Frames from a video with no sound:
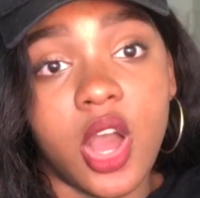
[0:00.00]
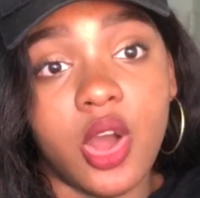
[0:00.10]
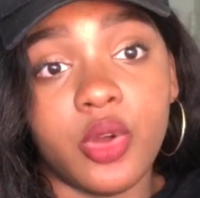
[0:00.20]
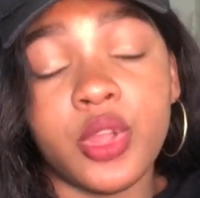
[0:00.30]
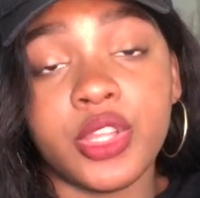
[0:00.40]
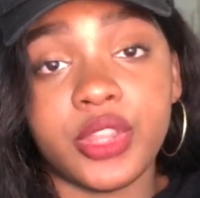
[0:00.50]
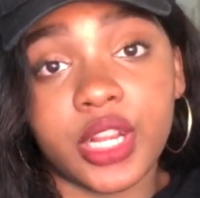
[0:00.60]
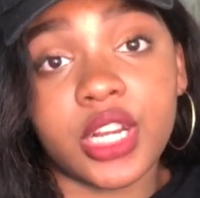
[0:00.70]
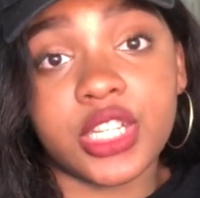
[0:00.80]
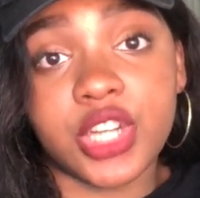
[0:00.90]
oh,
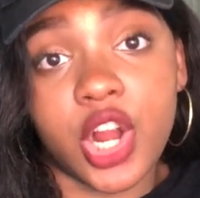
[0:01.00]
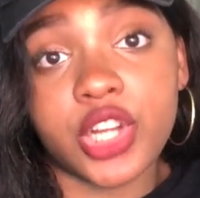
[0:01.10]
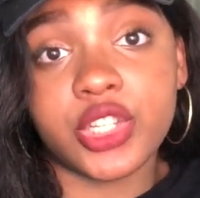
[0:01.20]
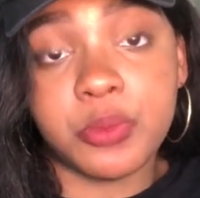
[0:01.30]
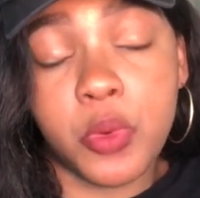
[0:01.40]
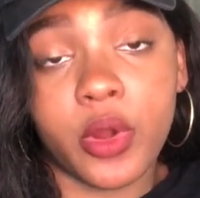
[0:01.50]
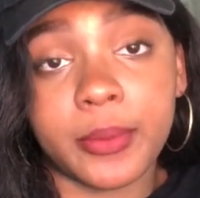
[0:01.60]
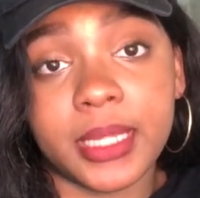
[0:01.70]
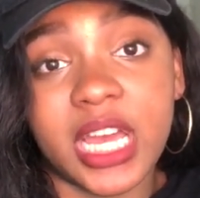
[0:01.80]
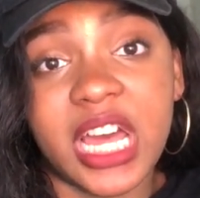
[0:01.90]
they're gonna charge you
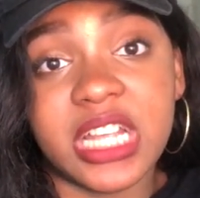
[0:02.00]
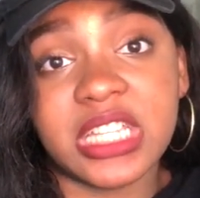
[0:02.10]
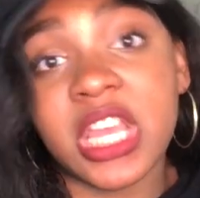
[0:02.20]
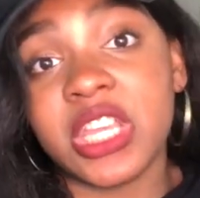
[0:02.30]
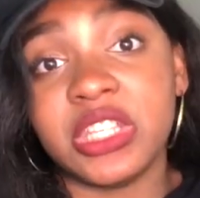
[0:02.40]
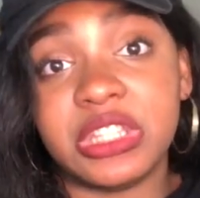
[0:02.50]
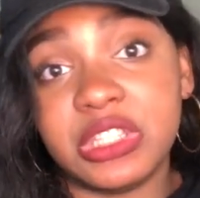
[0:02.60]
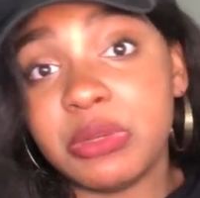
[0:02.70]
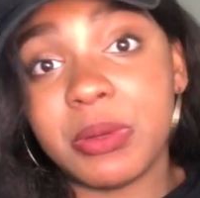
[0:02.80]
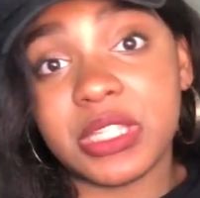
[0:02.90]
more because
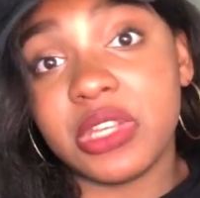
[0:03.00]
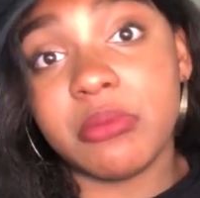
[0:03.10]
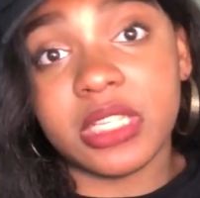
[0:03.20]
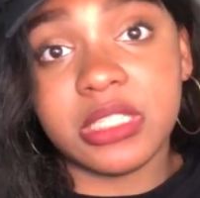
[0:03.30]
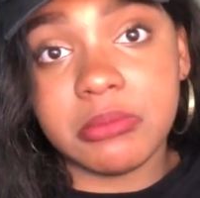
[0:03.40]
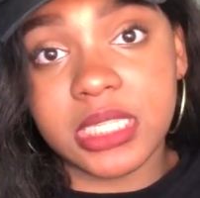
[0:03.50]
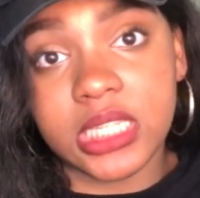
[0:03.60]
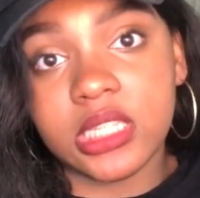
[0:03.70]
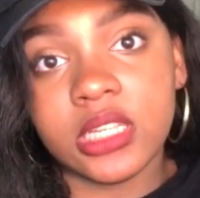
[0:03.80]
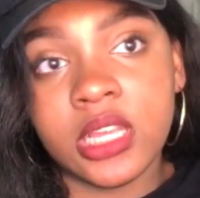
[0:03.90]
you put too much
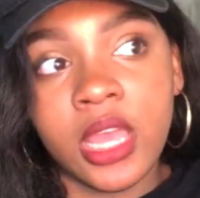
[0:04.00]
meat.